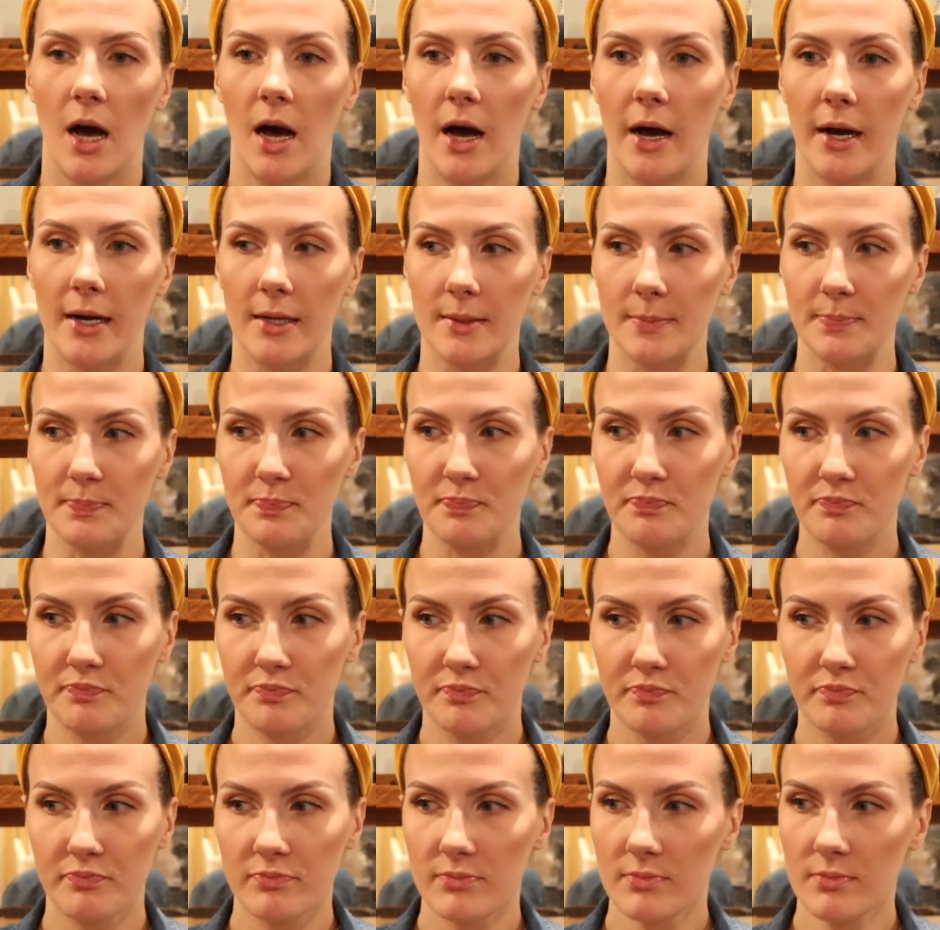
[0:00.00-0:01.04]
Um,
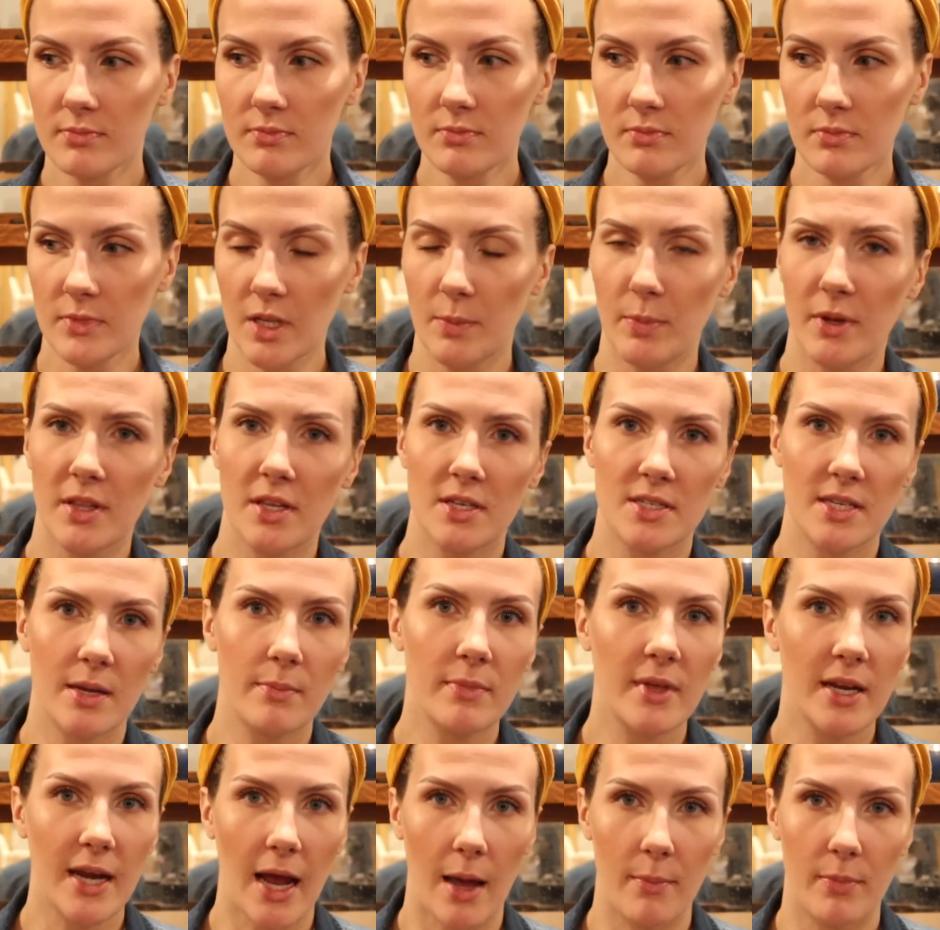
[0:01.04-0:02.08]
but the
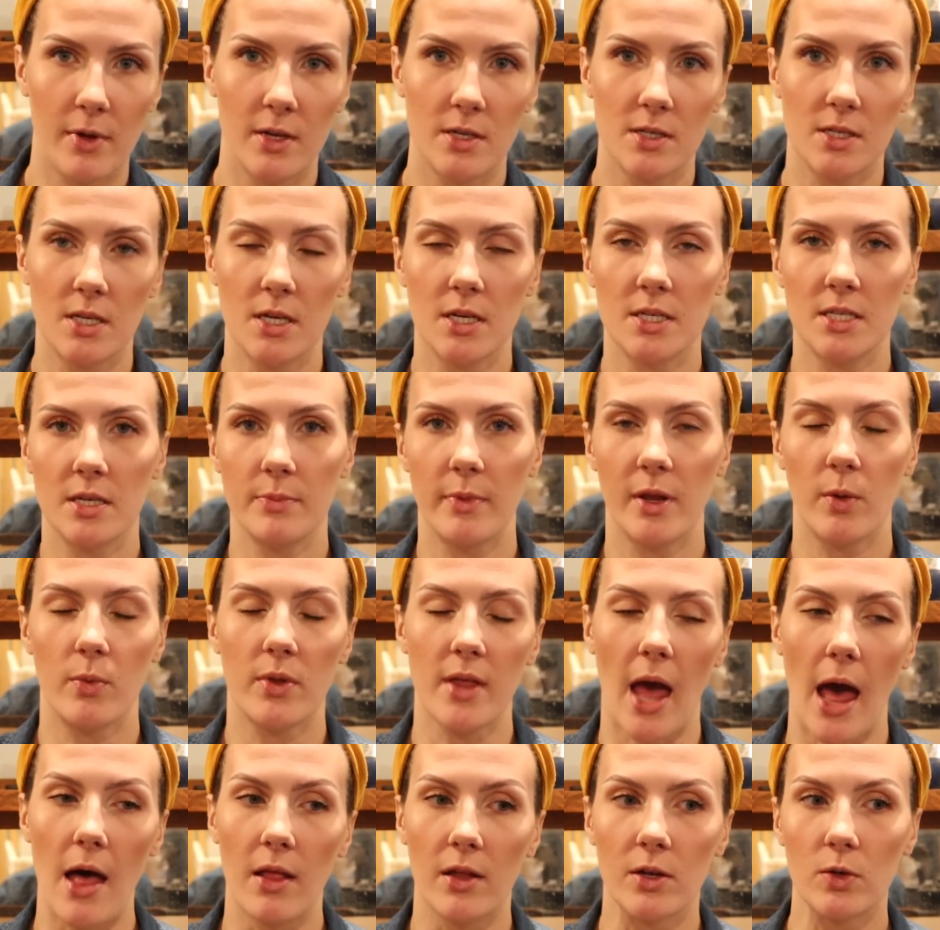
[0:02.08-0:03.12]
same thing happened to me with
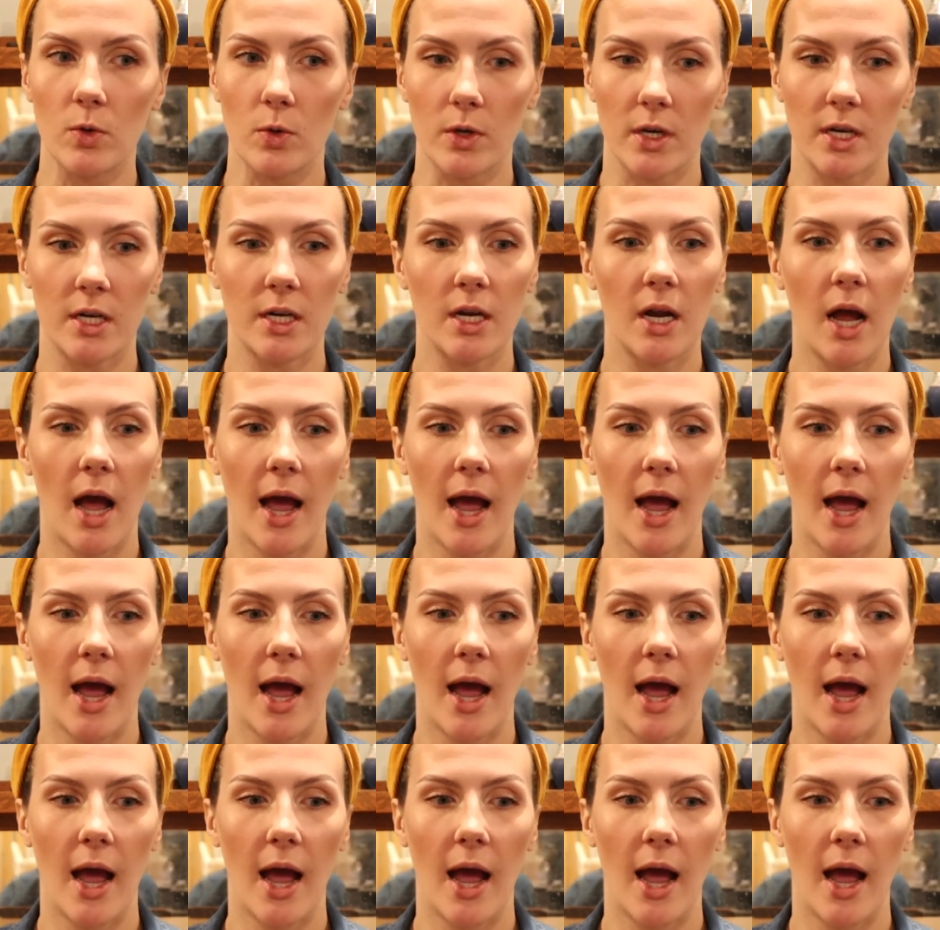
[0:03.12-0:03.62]
Eleanor.